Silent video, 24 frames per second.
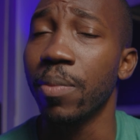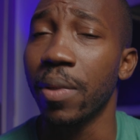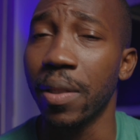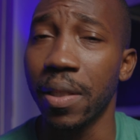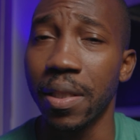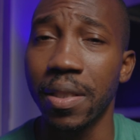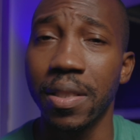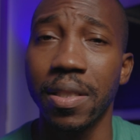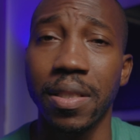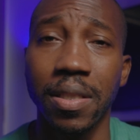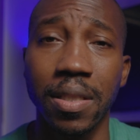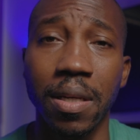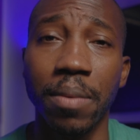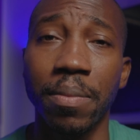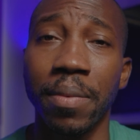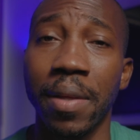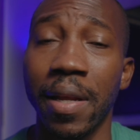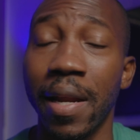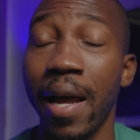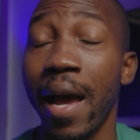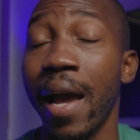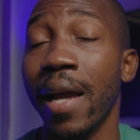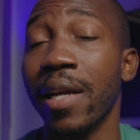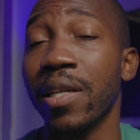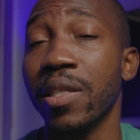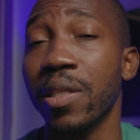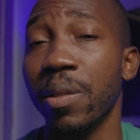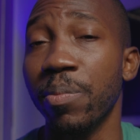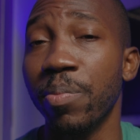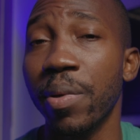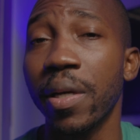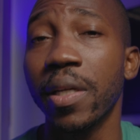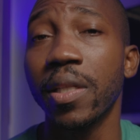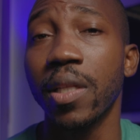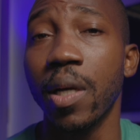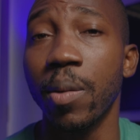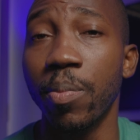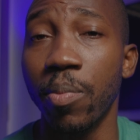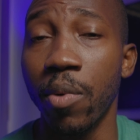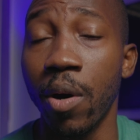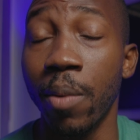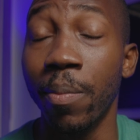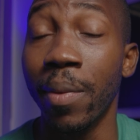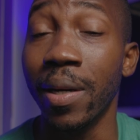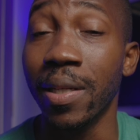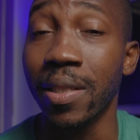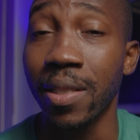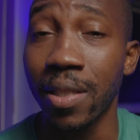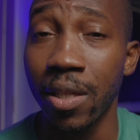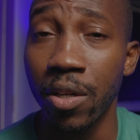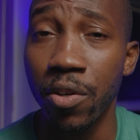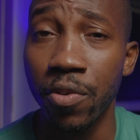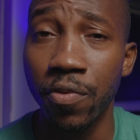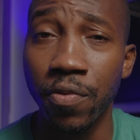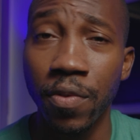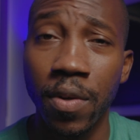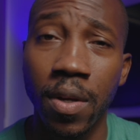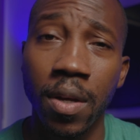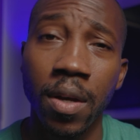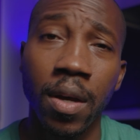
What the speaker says: but this is something that I actually picked up on myself.